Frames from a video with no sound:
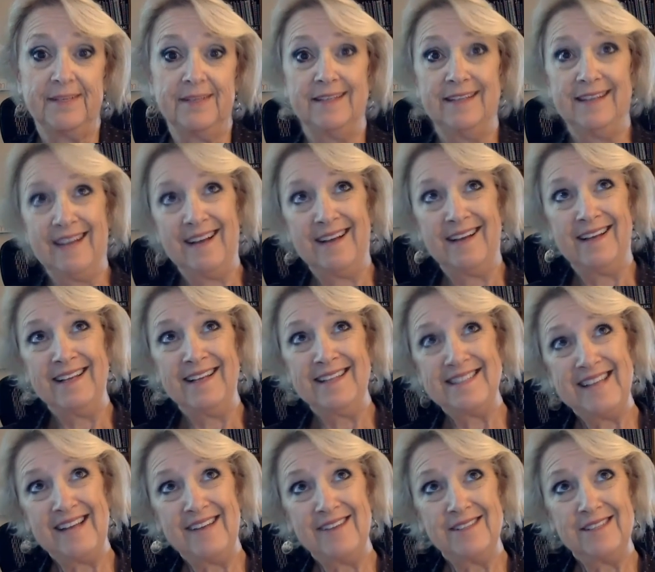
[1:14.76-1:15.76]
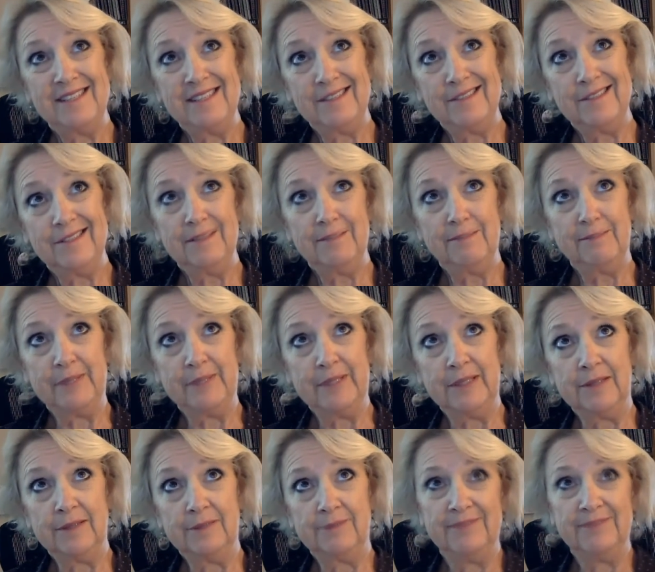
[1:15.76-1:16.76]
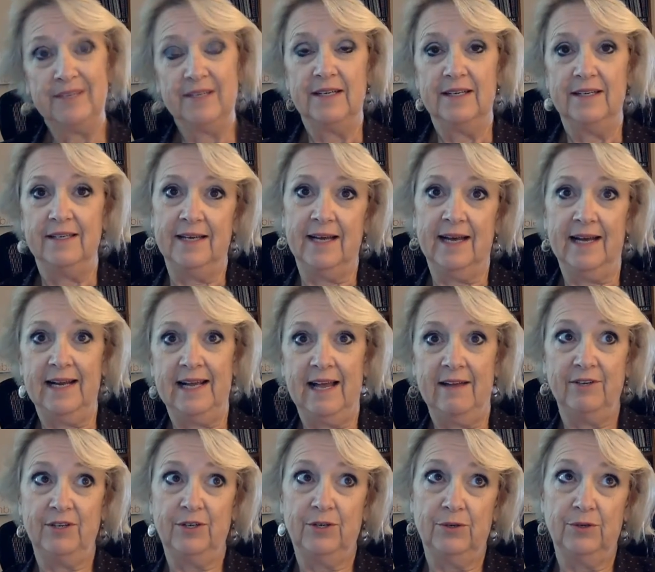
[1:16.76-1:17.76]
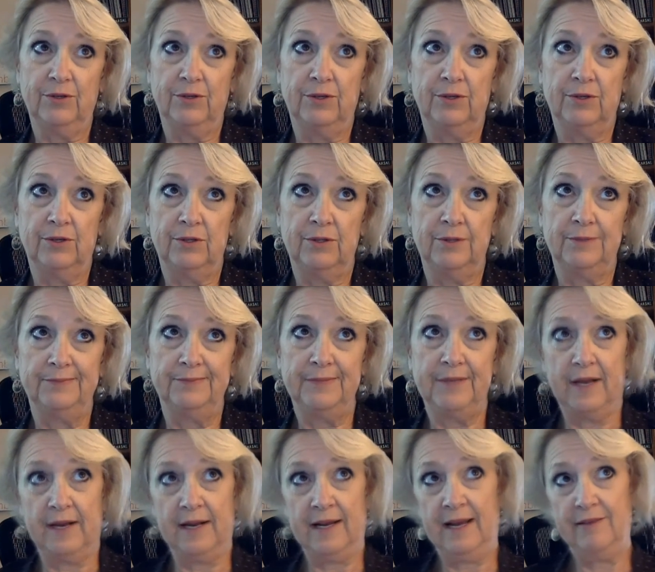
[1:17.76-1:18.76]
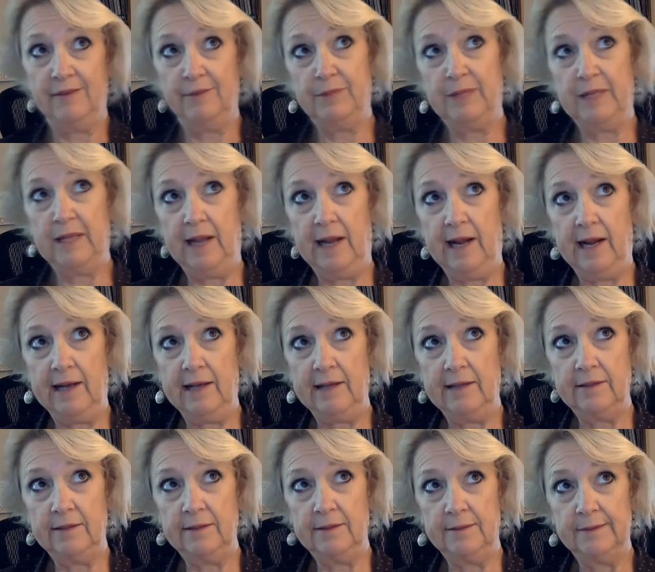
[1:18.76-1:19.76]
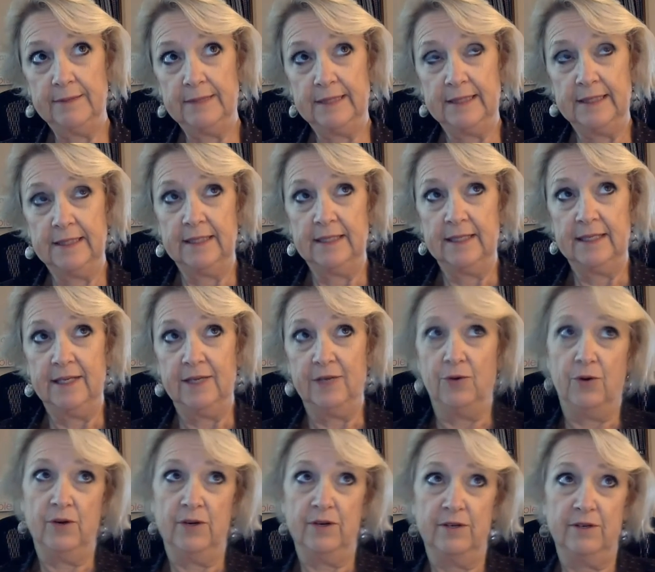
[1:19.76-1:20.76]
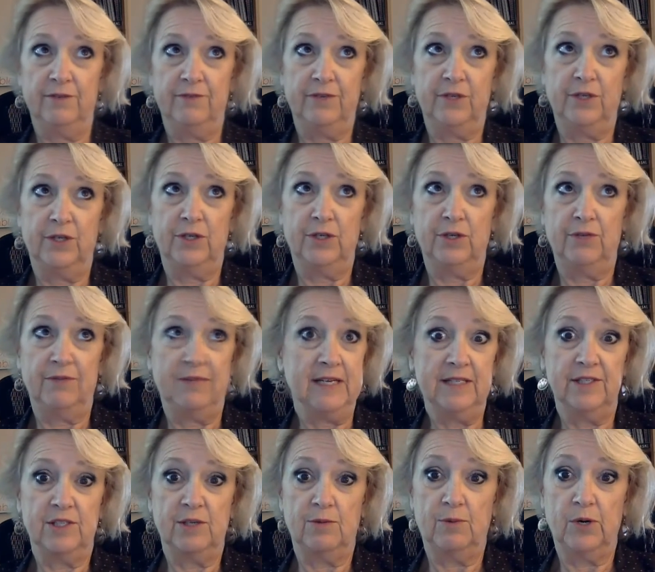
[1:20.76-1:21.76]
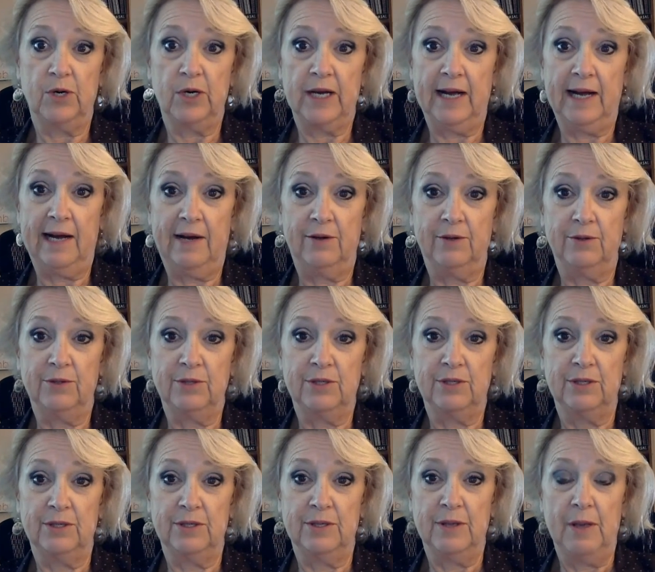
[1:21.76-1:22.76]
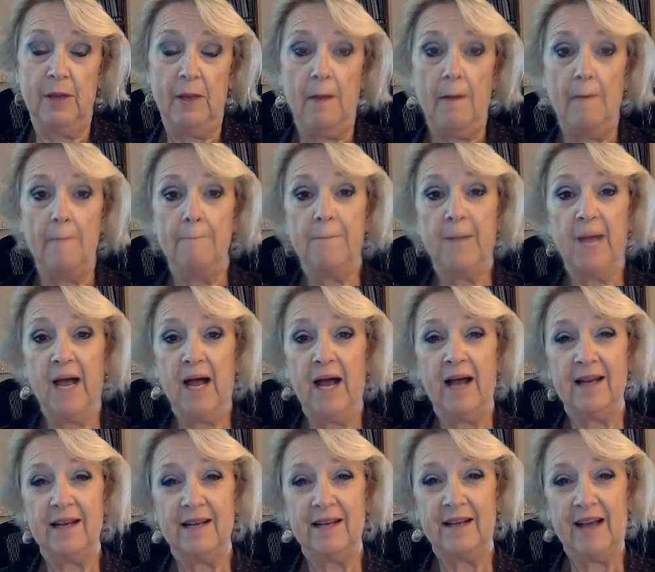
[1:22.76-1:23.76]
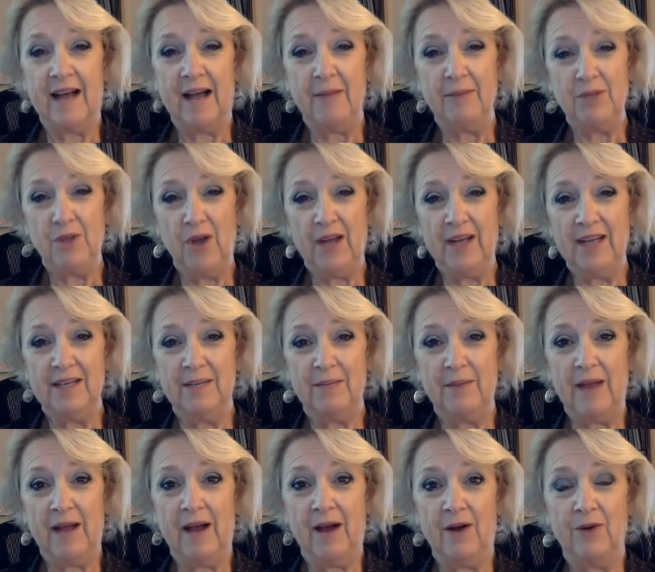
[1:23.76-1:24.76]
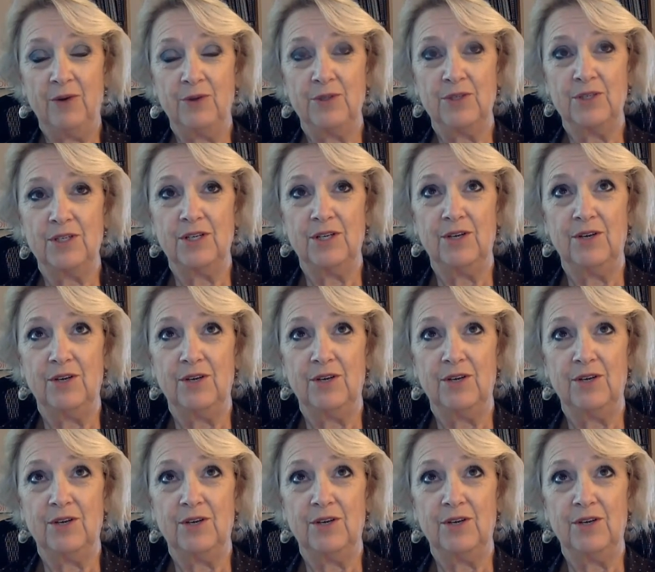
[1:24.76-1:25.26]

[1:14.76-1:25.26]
Now, that sounds a little simple. You got to have a goal, got to have a plan in order for things to work out. But I'm talking about